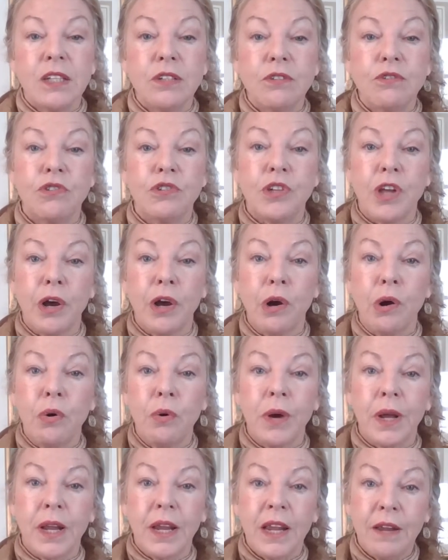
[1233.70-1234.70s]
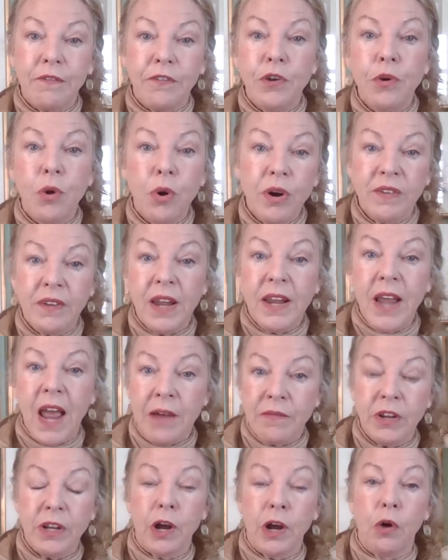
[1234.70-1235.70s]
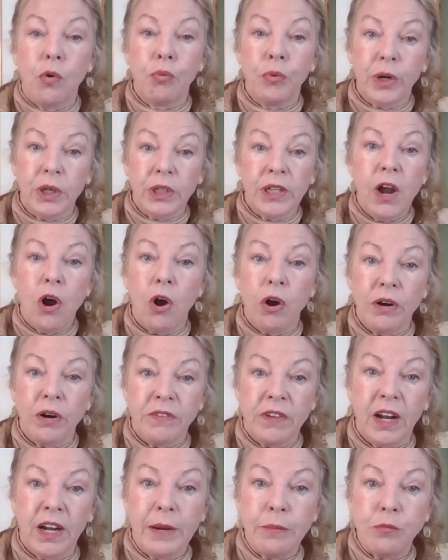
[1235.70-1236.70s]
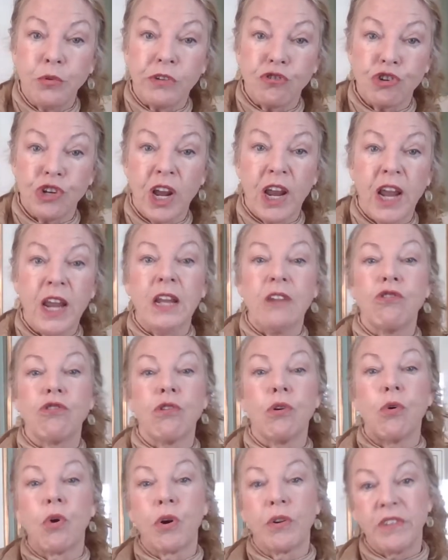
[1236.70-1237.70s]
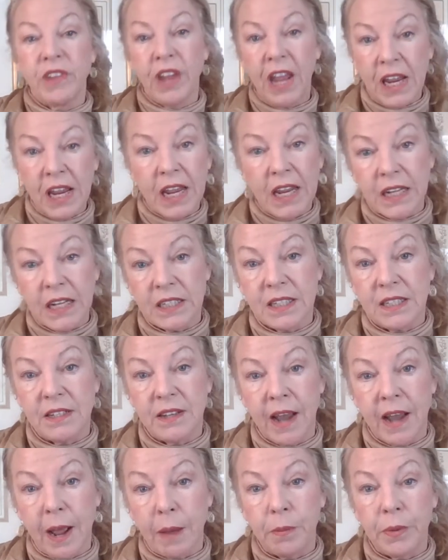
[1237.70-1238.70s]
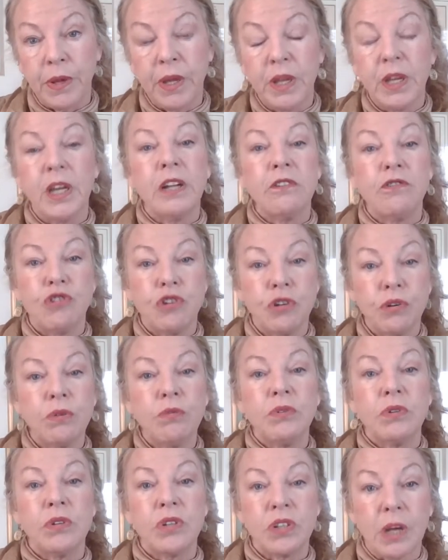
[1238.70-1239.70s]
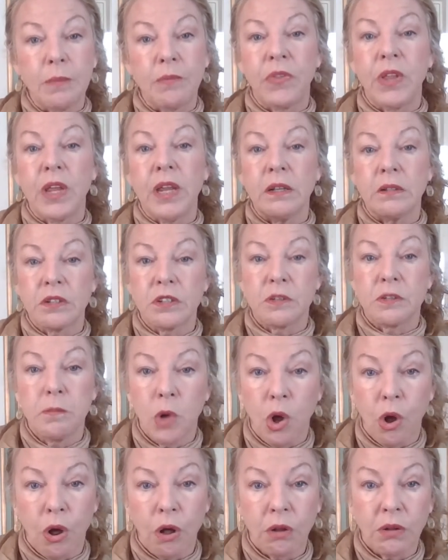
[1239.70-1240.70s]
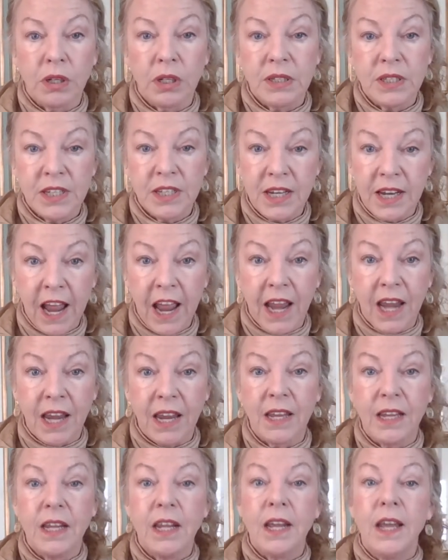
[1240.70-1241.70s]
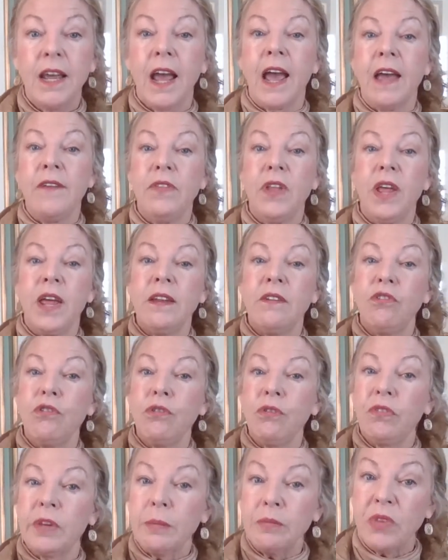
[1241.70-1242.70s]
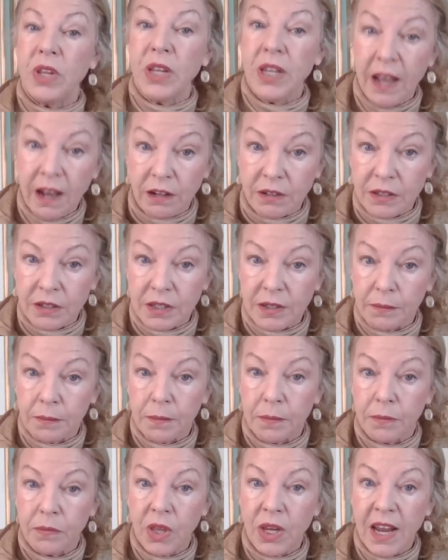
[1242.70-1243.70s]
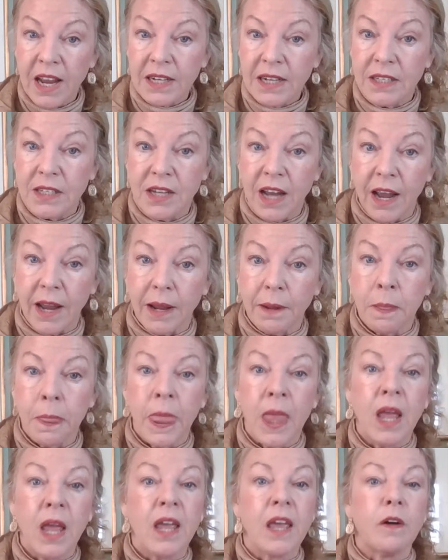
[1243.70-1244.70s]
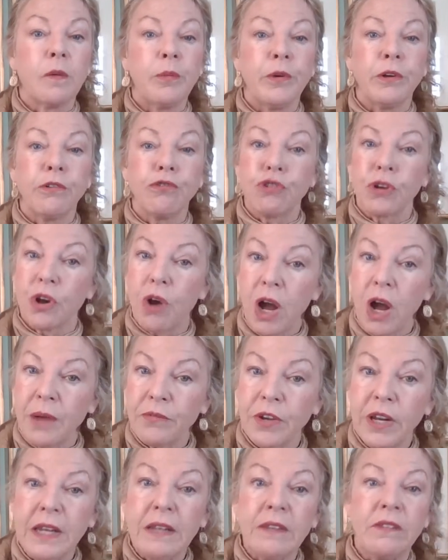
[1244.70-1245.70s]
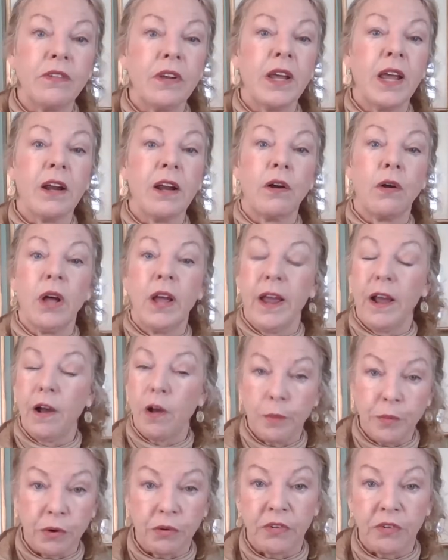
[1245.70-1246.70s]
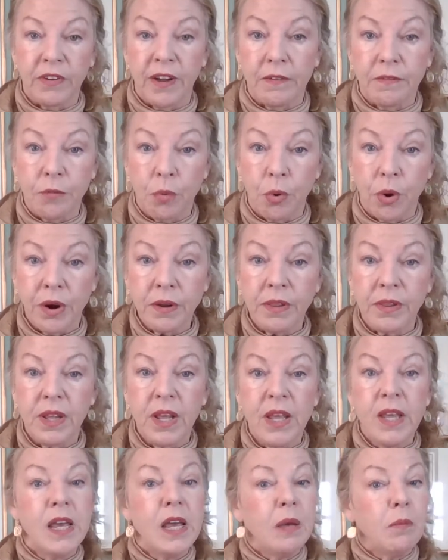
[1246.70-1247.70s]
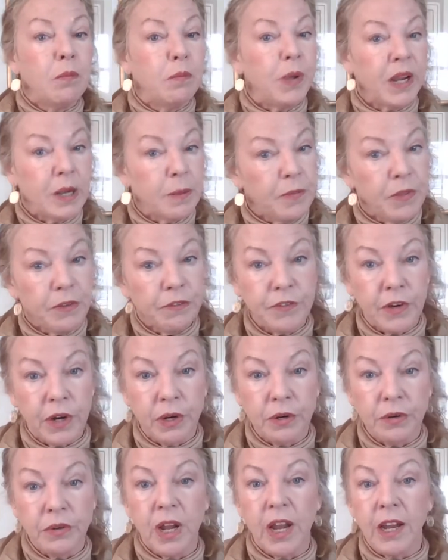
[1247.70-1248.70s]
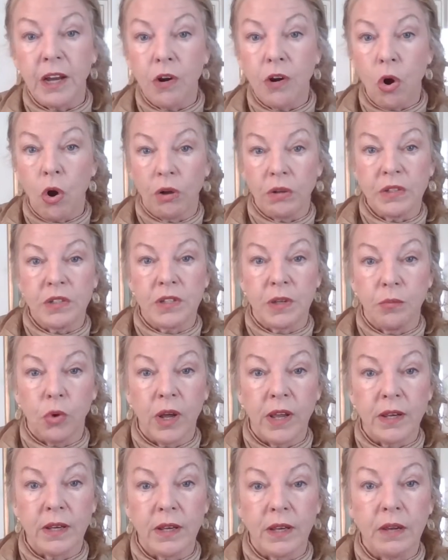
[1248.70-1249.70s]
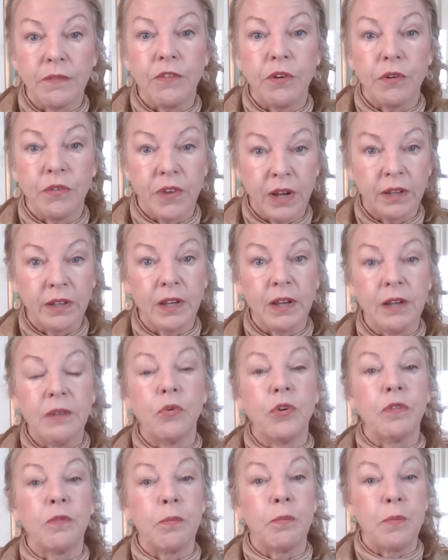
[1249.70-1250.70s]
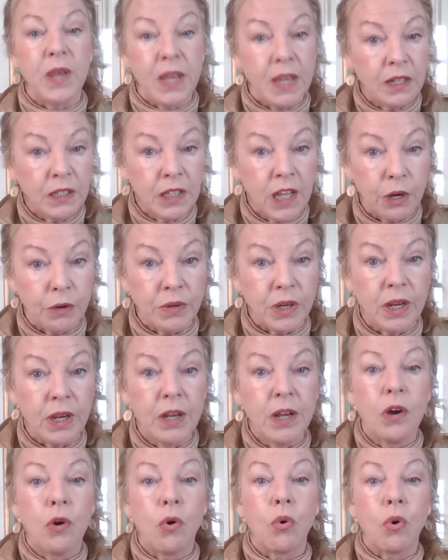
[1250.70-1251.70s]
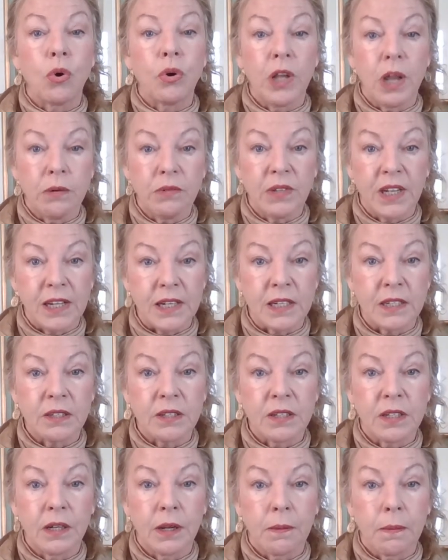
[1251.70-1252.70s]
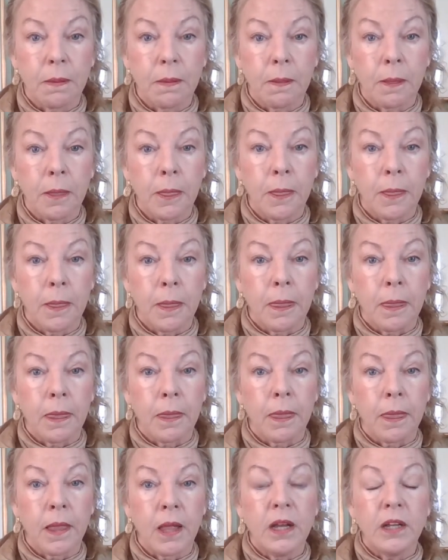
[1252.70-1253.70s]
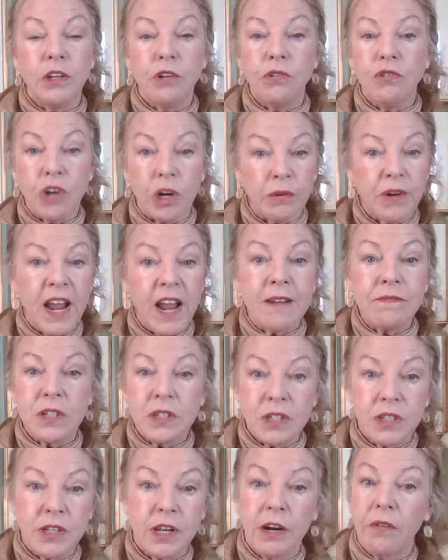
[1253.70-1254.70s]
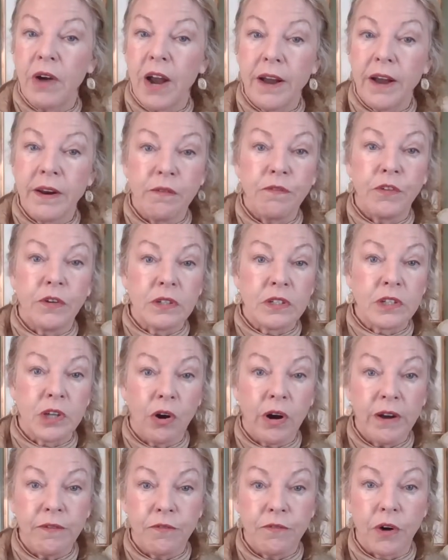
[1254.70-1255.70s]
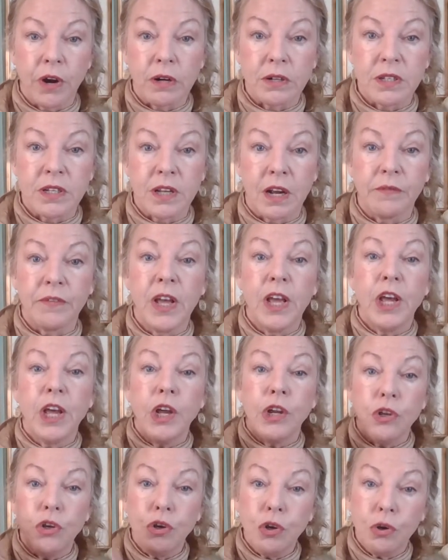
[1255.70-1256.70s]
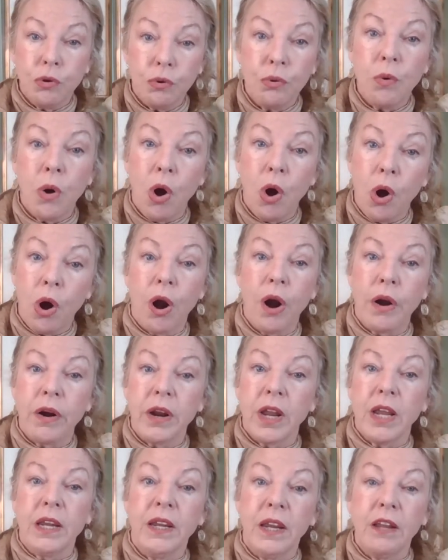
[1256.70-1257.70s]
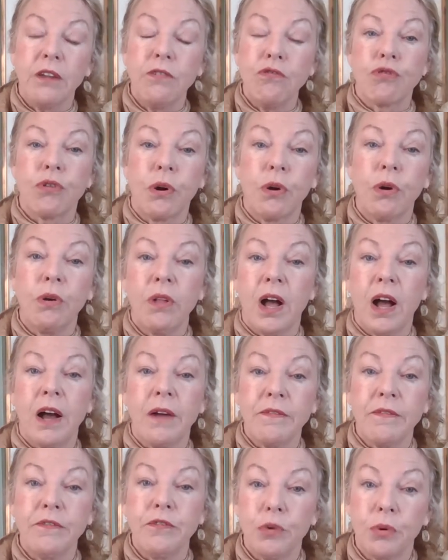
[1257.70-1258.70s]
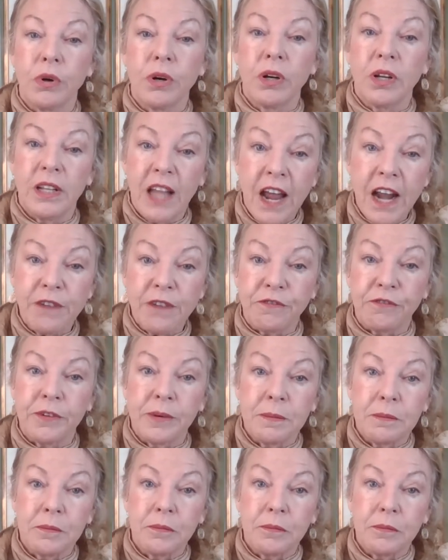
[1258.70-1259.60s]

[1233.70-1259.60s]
So if you are having a really hard time with change or taking a step, do something small today and then do something else the next day. It'll build your confidence. It'll help your self-worth. Pick up the phone and call someone if you're dealing with being alone or loneliness. You don't have to sit around and feel sorry for yourself. You are in control of your life.